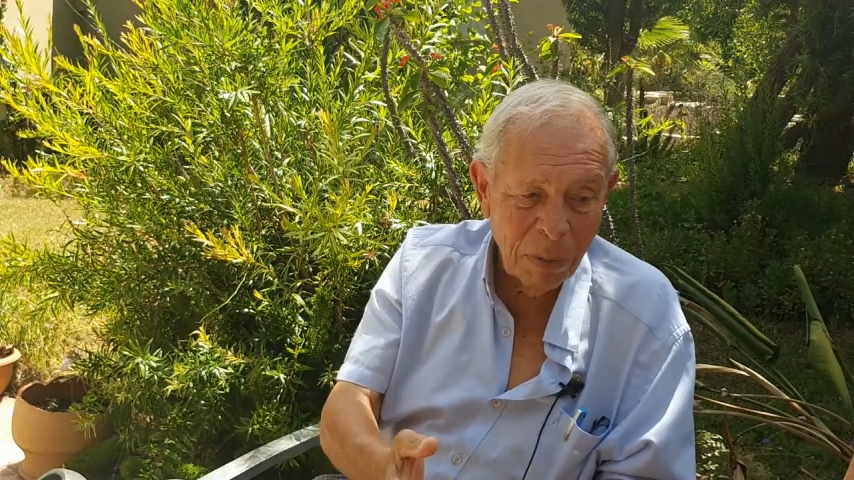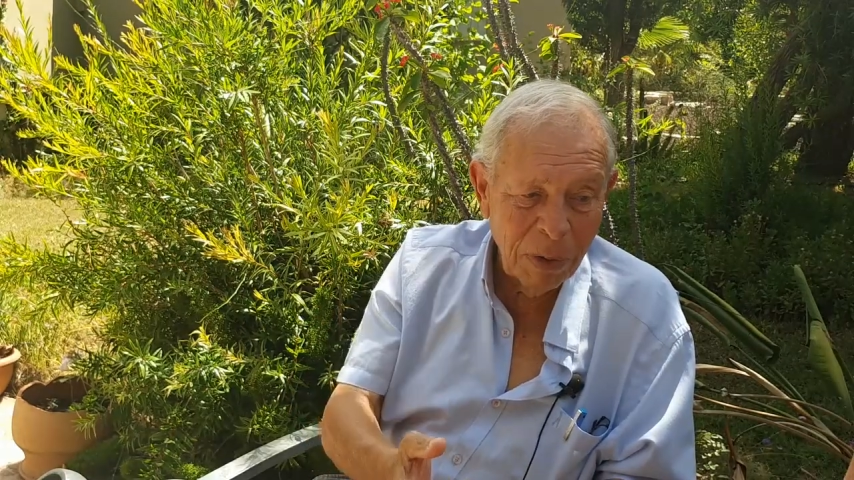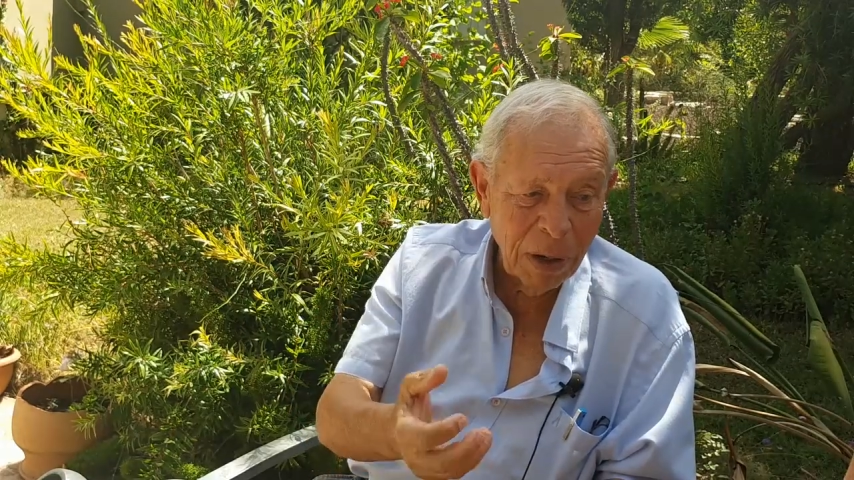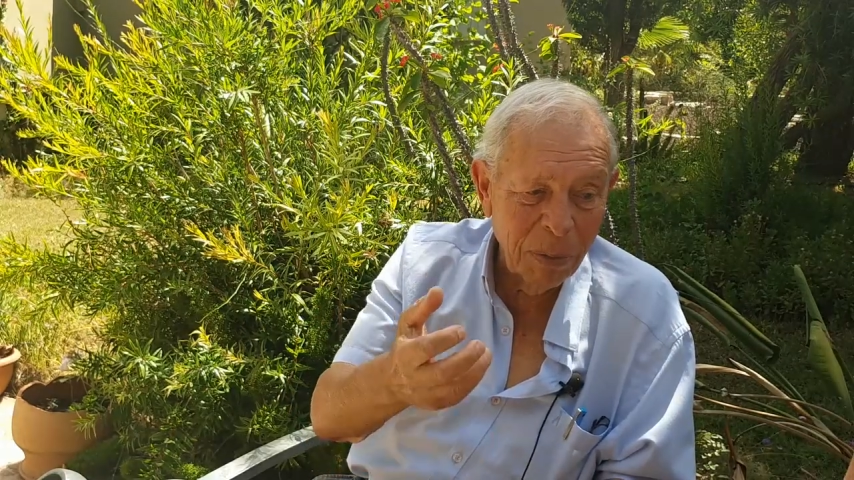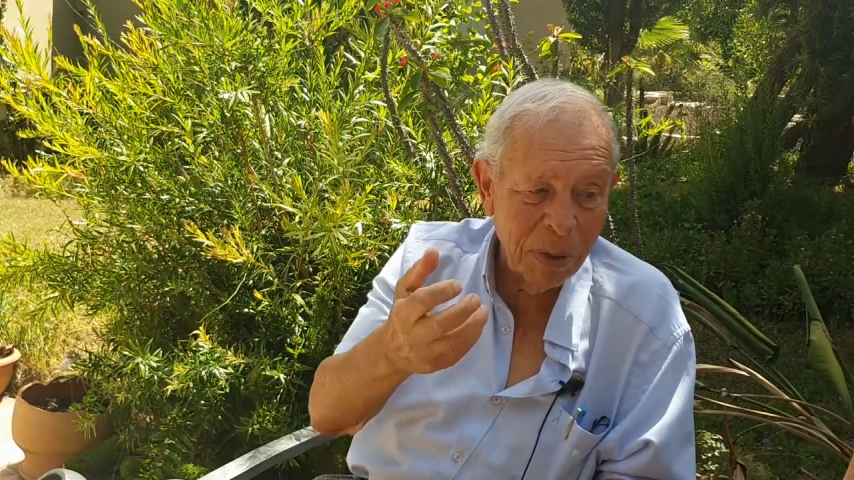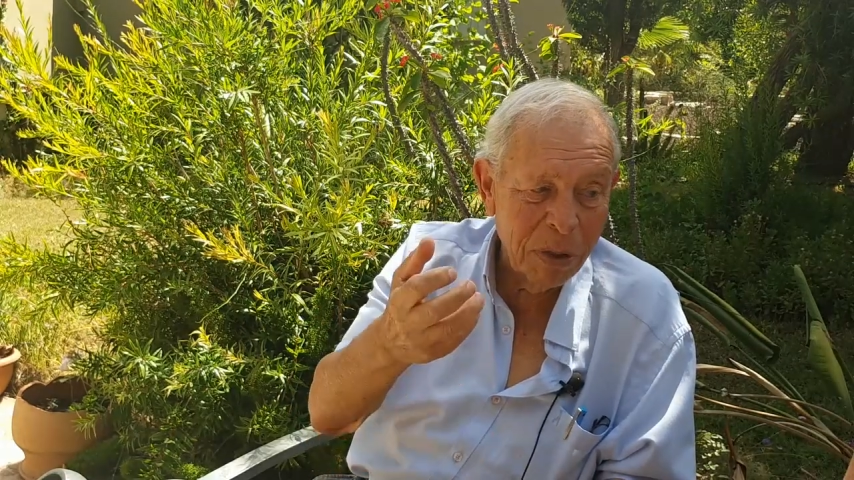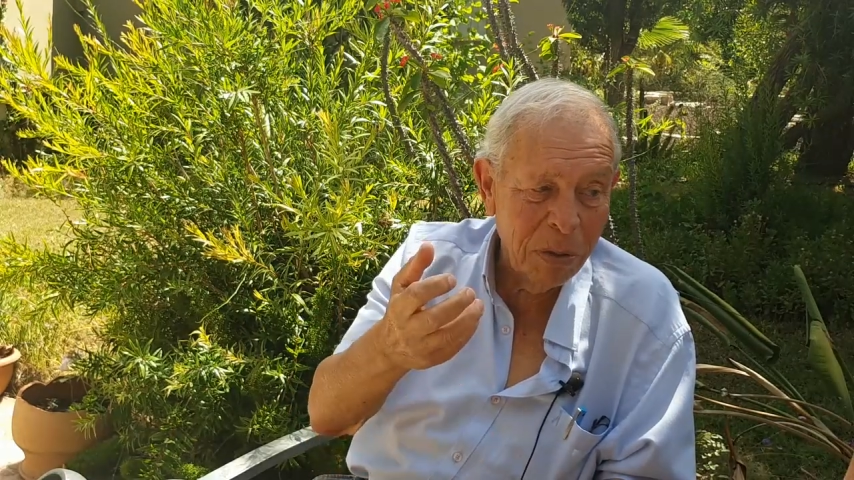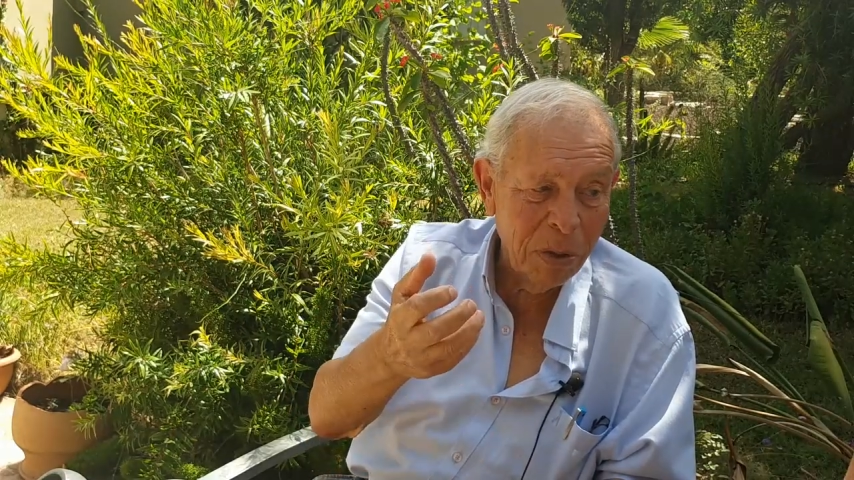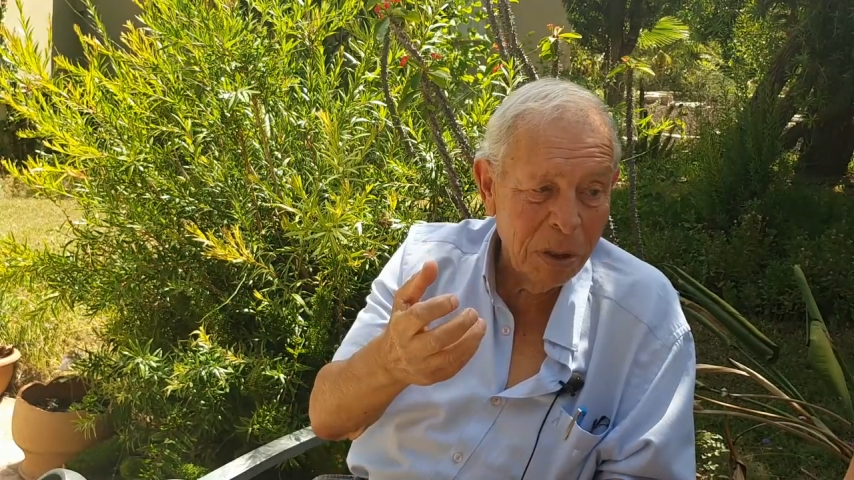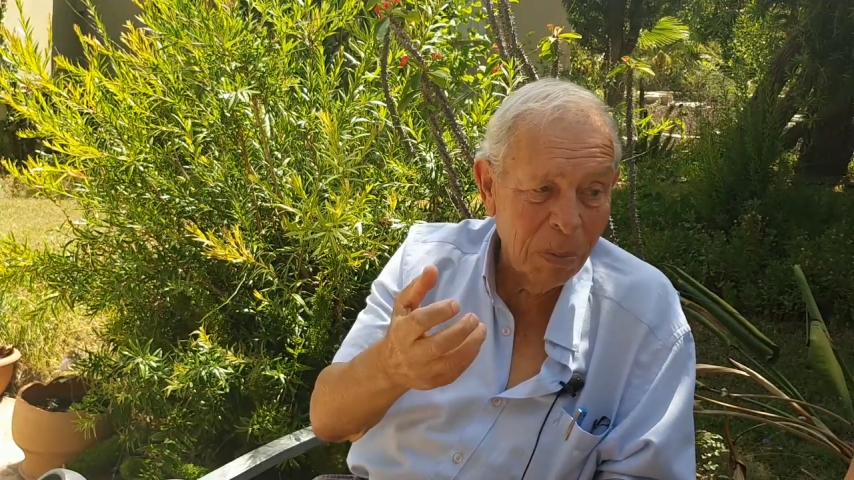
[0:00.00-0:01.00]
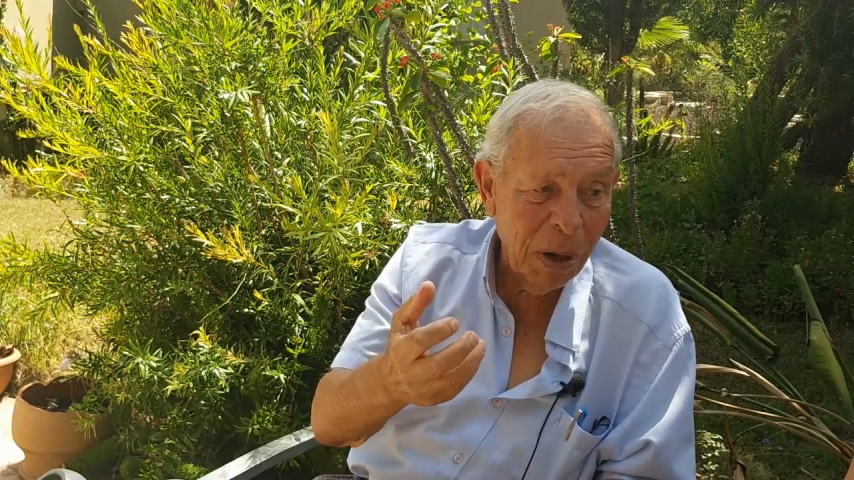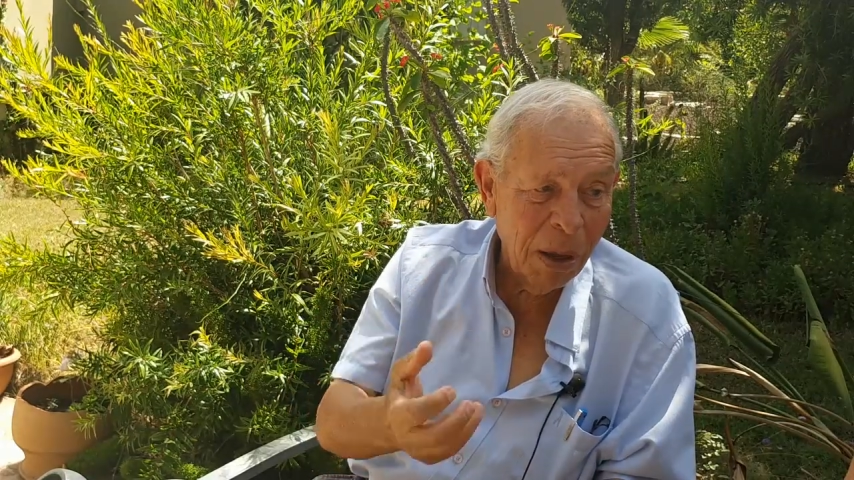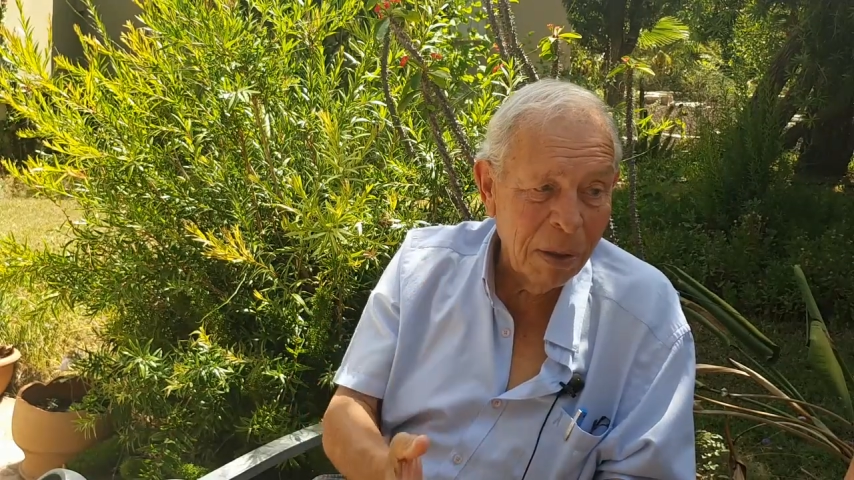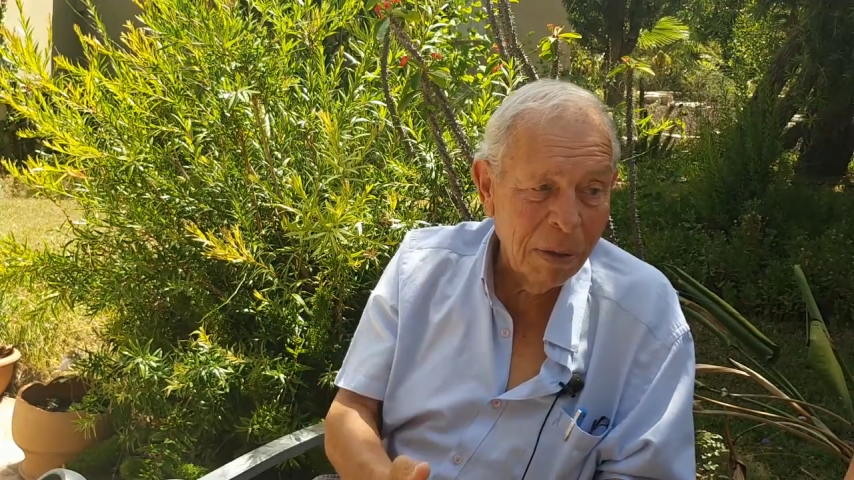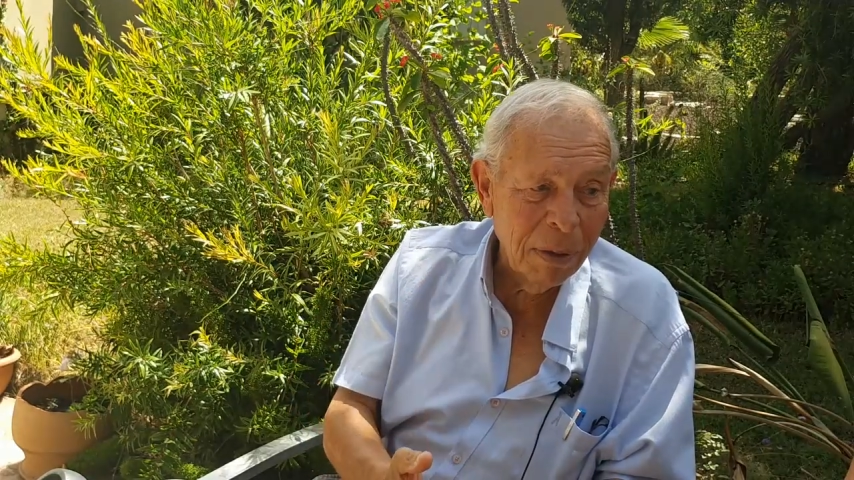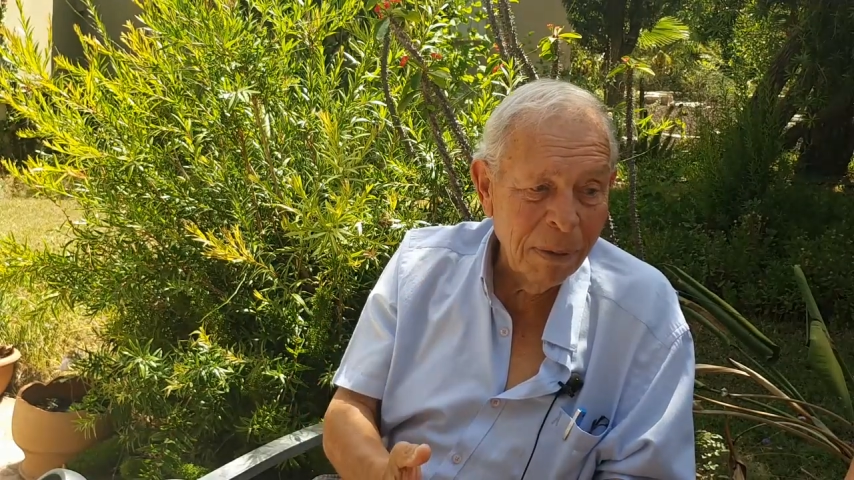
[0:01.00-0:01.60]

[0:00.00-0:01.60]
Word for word: filled with Jewish blood,